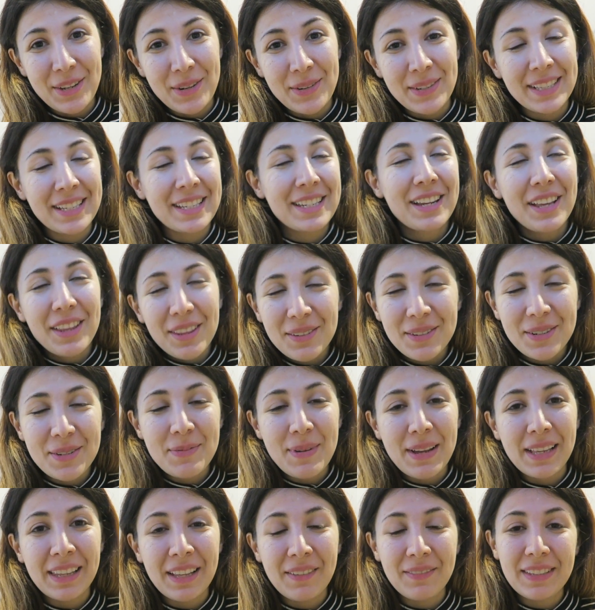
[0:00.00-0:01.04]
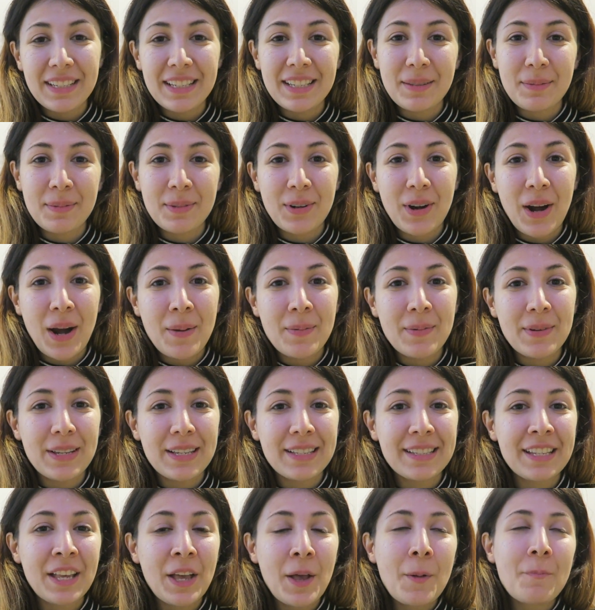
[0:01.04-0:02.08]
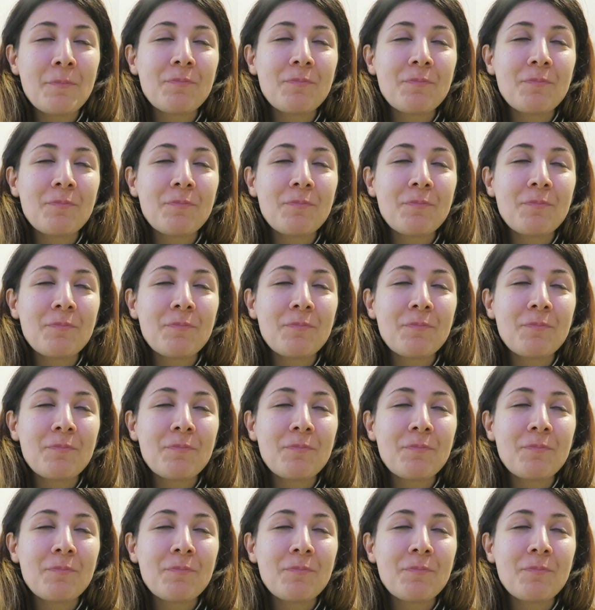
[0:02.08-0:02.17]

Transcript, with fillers: who is another one of my lovely subscribers